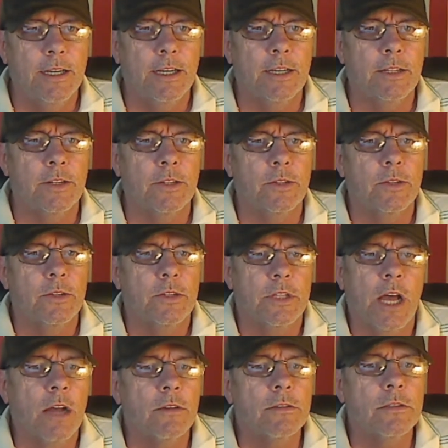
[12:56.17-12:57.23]
and
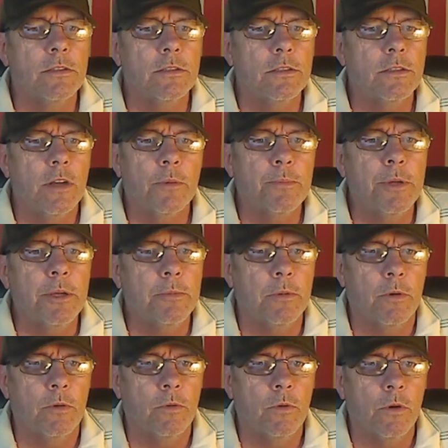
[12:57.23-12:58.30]
thousands of
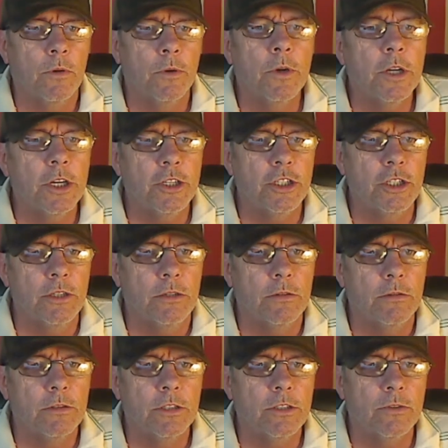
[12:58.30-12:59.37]
people will look at you
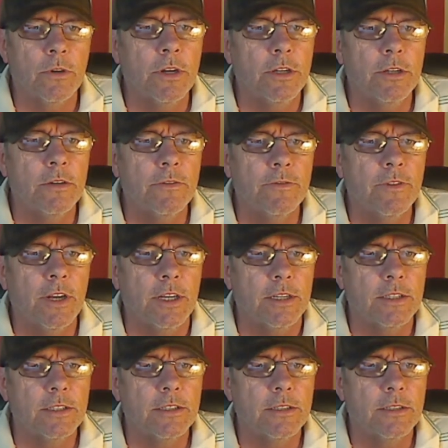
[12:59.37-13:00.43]
straight in your
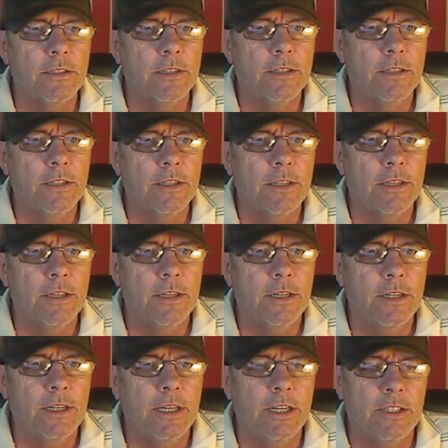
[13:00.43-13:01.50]
face
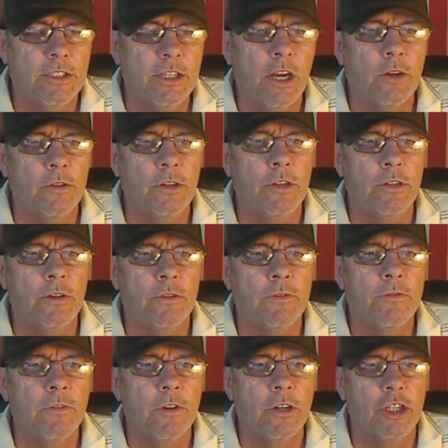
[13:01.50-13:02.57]
and tell you you're
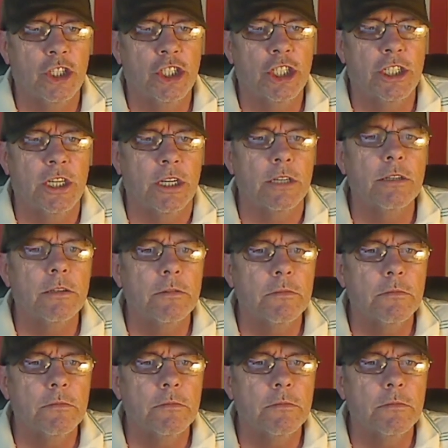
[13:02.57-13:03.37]
full of shit.